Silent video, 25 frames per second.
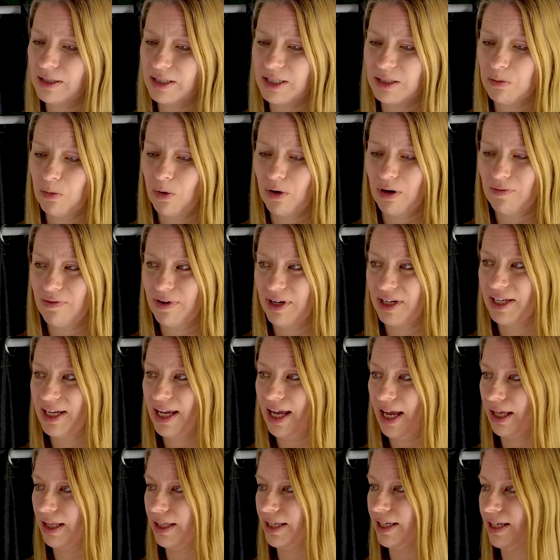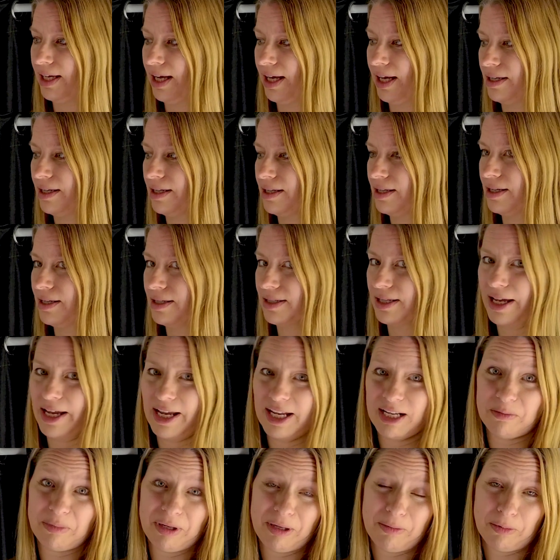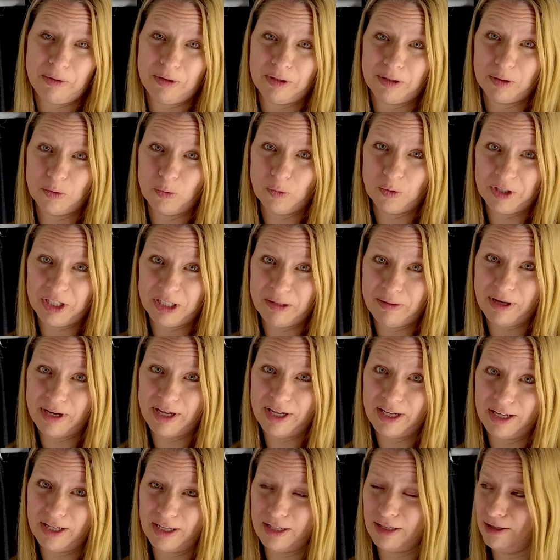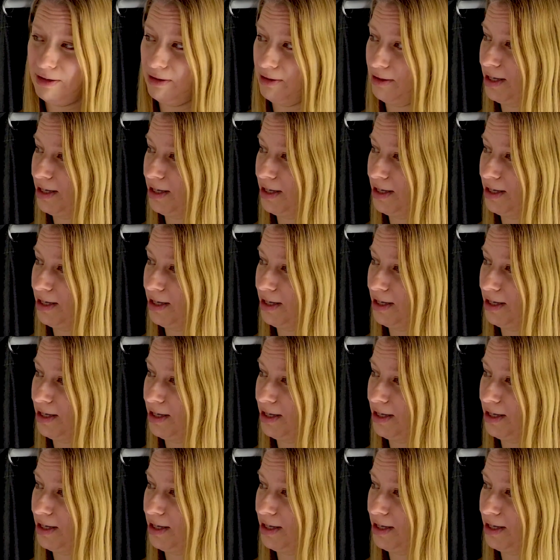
it's more of a galley kind of design and people are worried about hitting their